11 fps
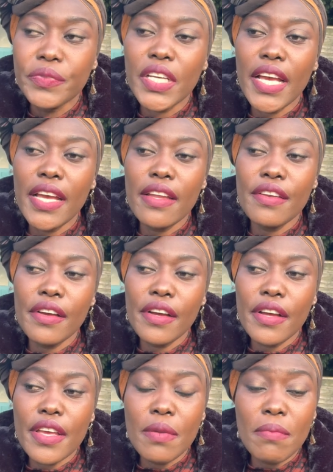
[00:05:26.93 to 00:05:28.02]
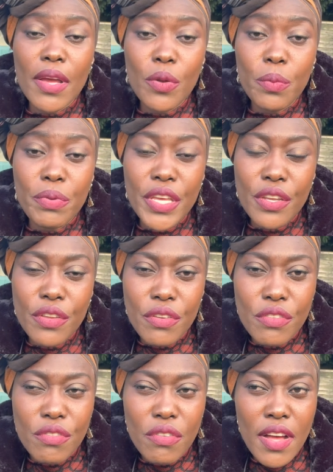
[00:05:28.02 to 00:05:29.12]
And in my
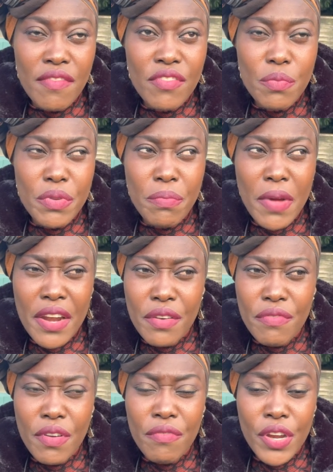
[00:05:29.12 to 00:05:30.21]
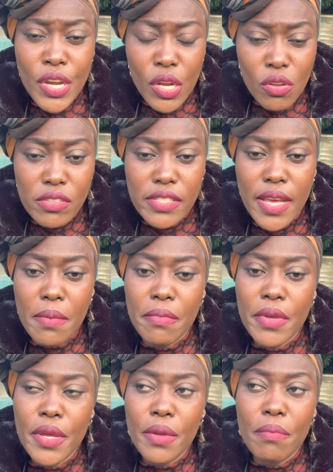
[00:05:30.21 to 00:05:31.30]
opinion, I've not been married for a very long time,
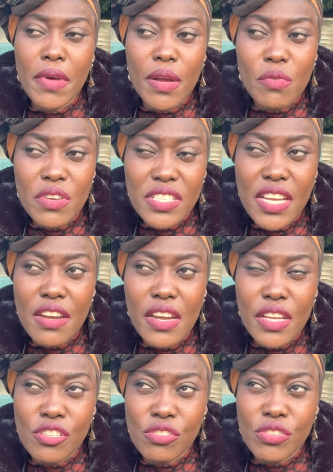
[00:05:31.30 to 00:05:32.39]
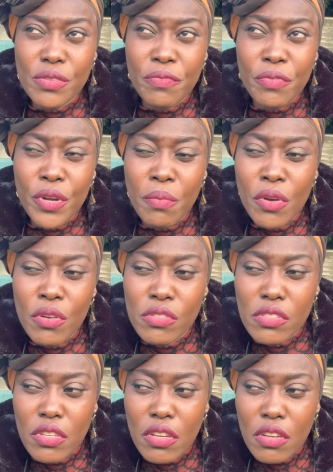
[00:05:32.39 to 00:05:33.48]
but I was in a relationship for about
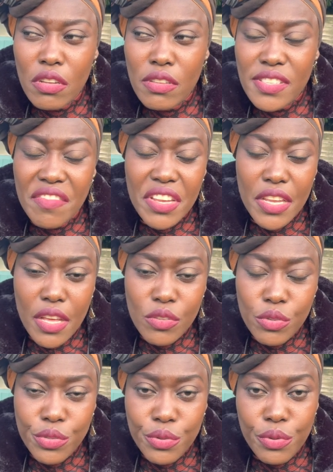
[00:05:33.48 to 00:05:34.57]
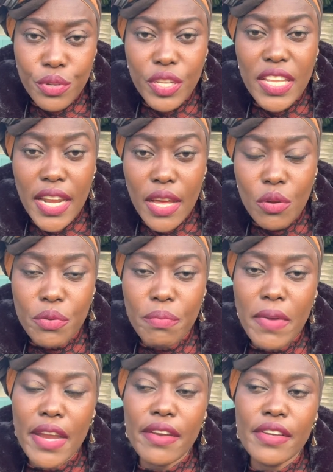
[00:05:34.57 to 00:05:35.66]
7 years or so. Then I got
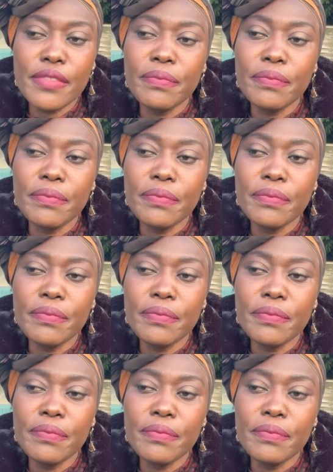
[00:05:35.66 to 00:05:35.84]
married.